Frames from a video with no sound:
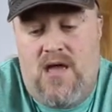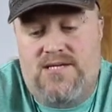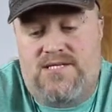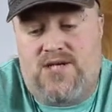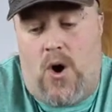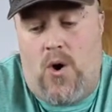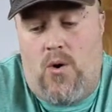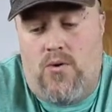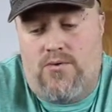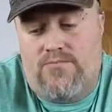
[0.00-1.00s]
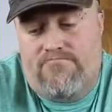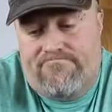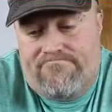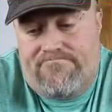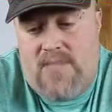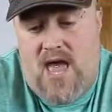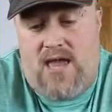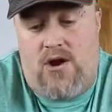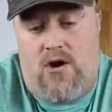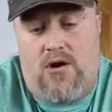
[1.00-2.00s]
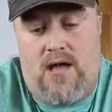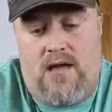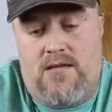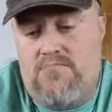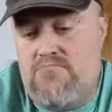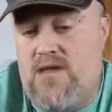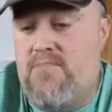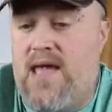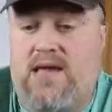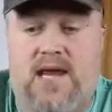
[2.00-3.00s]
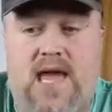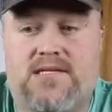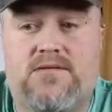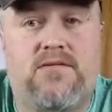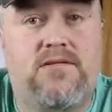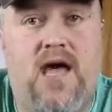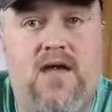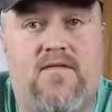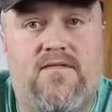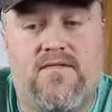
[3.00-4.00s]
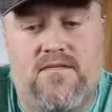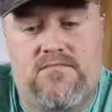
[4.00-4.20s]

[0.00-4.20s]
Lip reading: So, make a nice little knife.